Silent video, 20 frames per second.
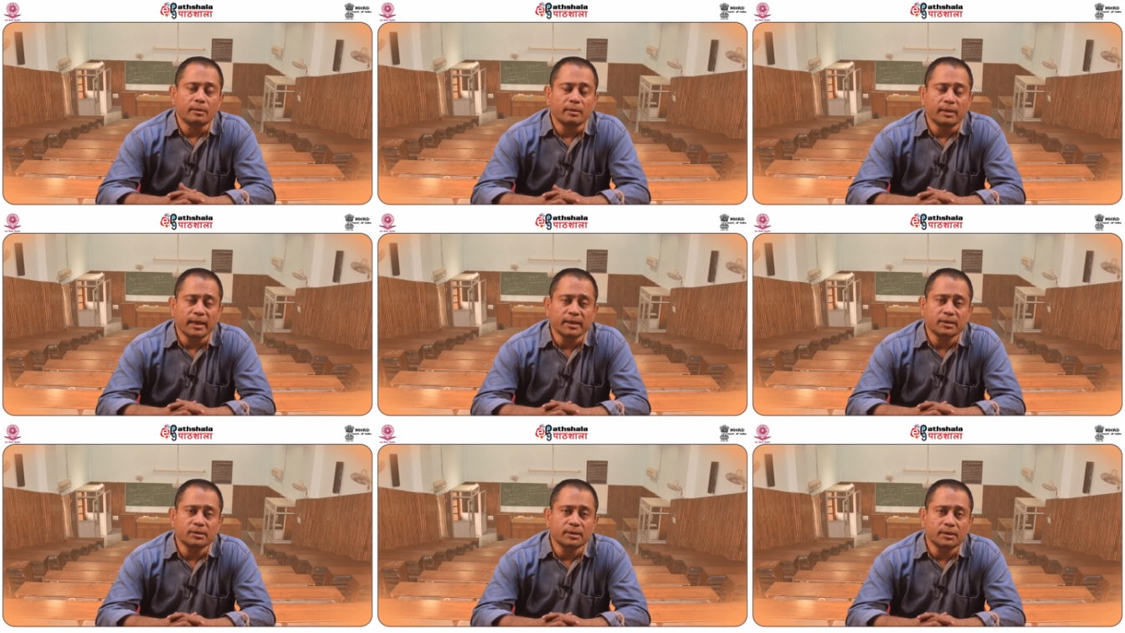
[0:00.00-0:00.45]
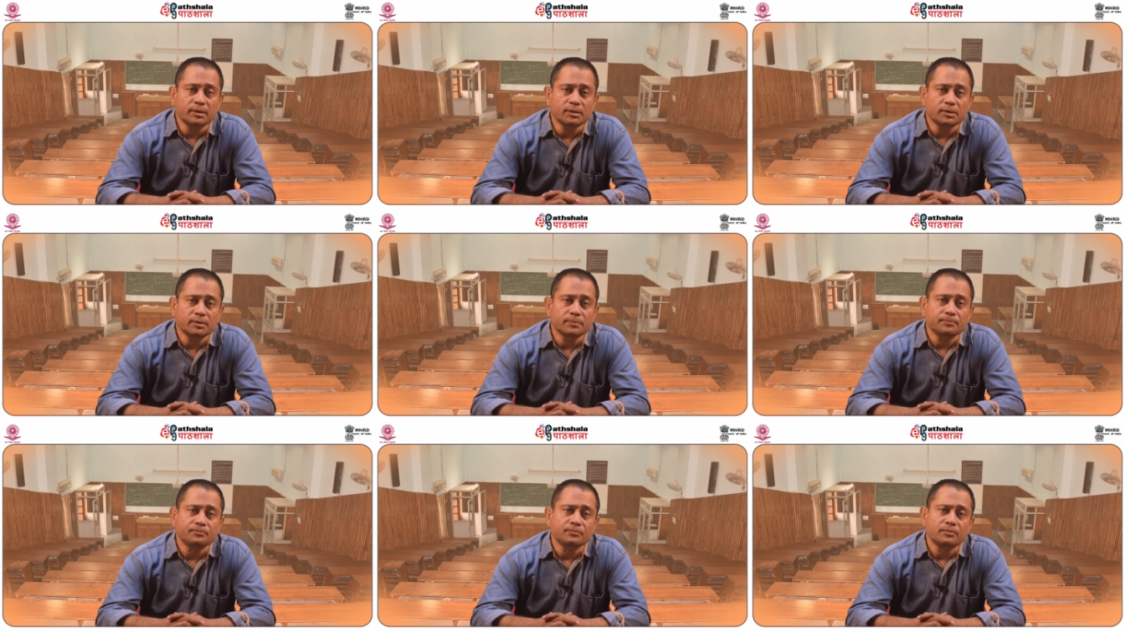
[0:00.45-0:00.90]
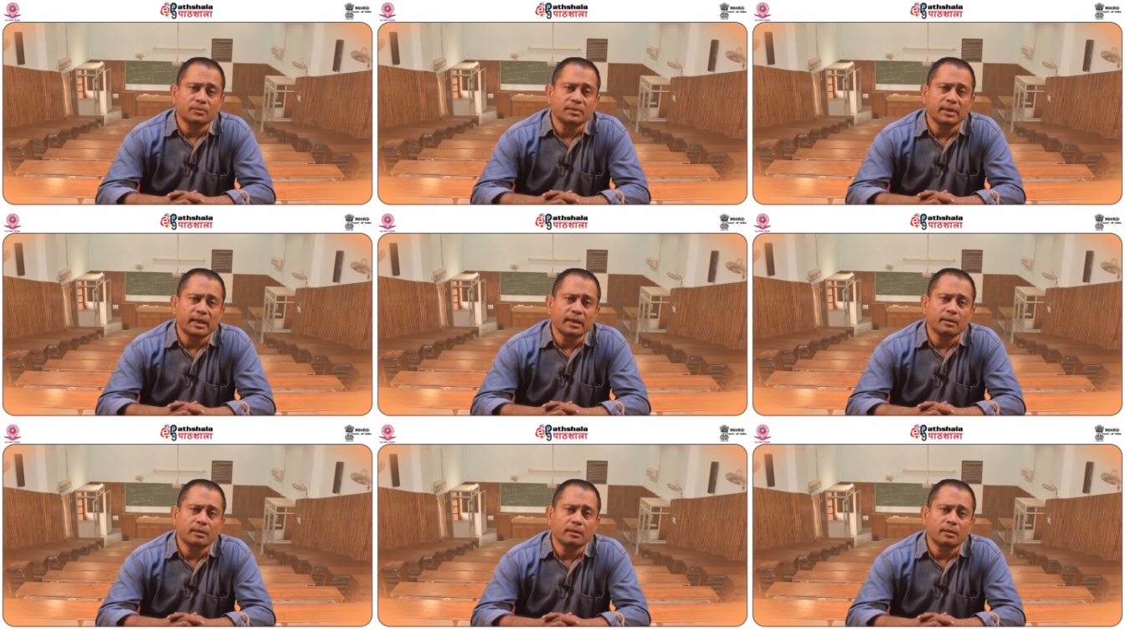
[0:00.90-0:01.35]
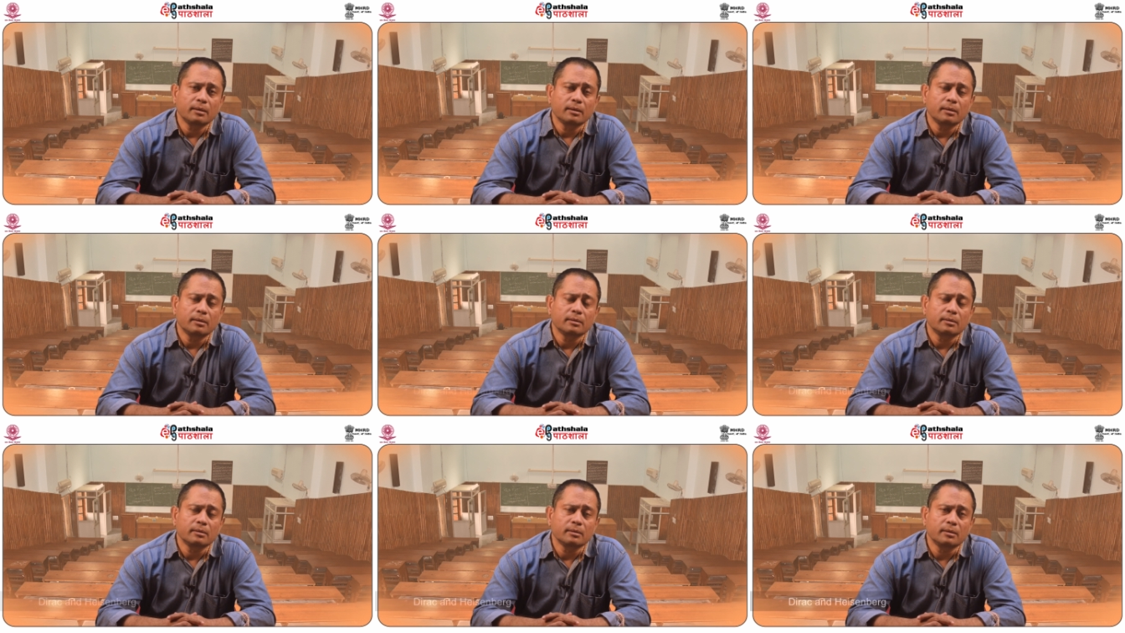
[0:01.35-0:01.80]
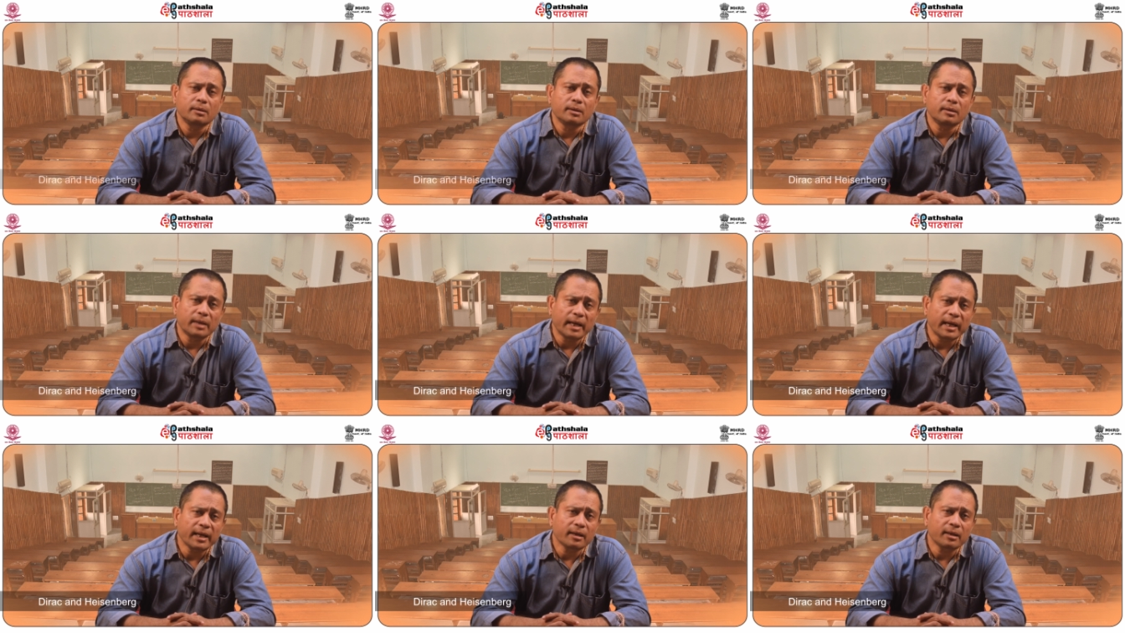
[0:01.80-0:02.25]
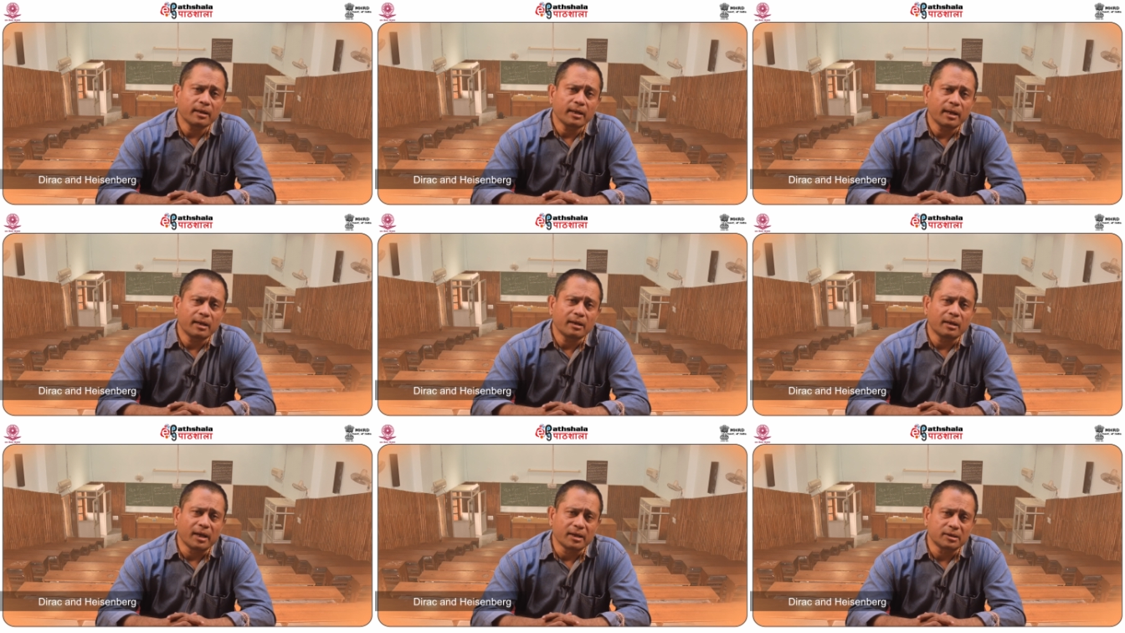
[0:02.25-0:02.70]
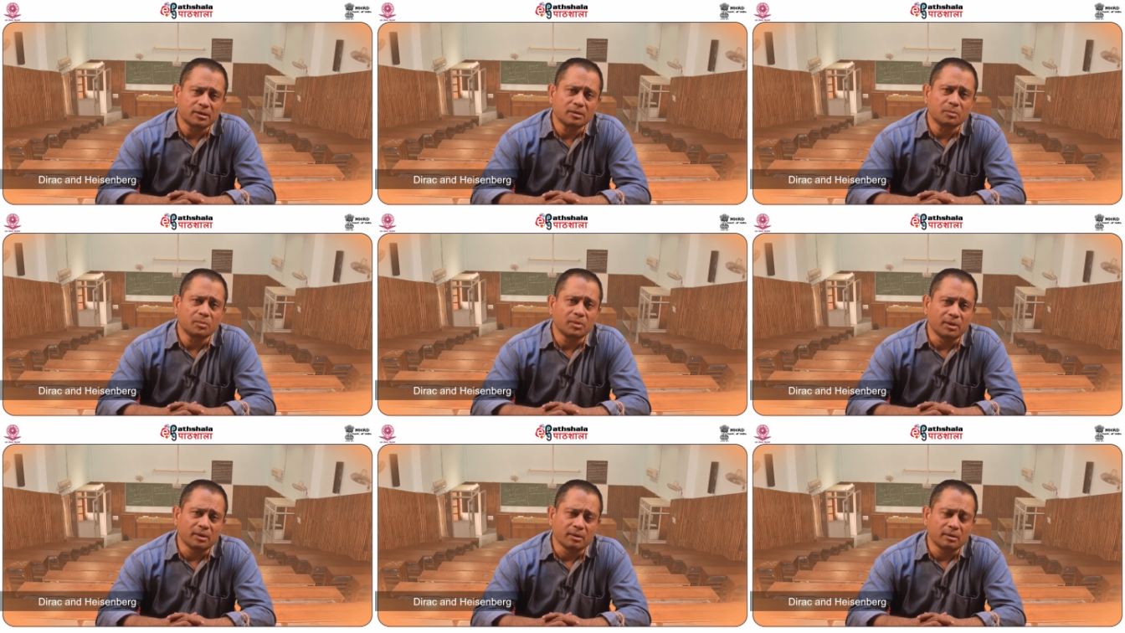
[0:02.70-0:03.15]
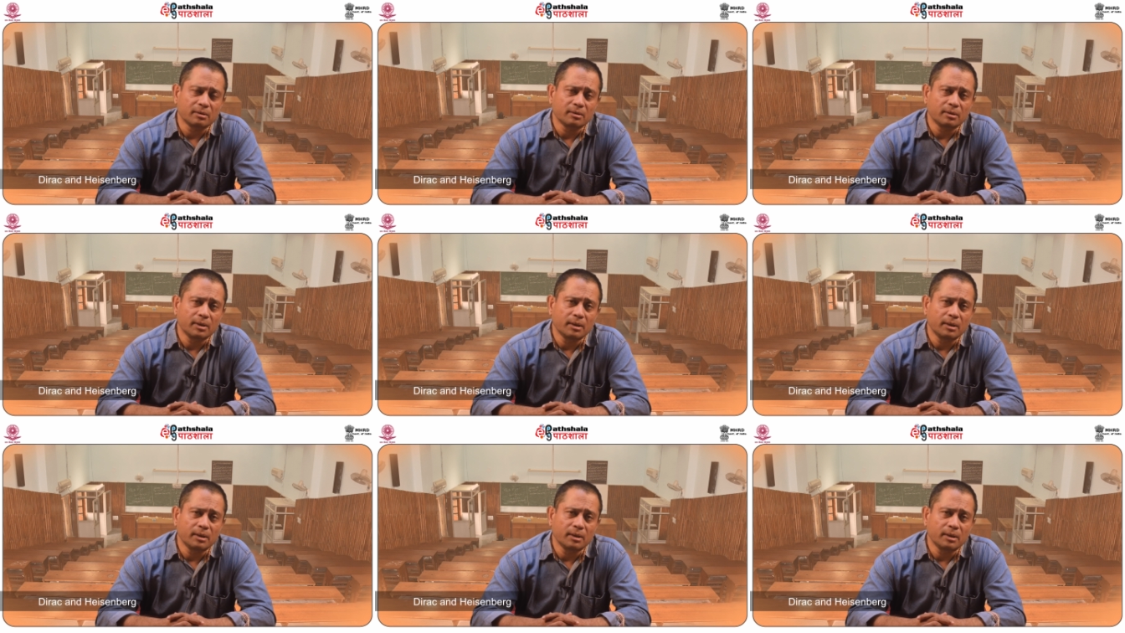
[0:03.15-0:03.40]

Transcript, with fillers: Next is that Dirac and Heisenberg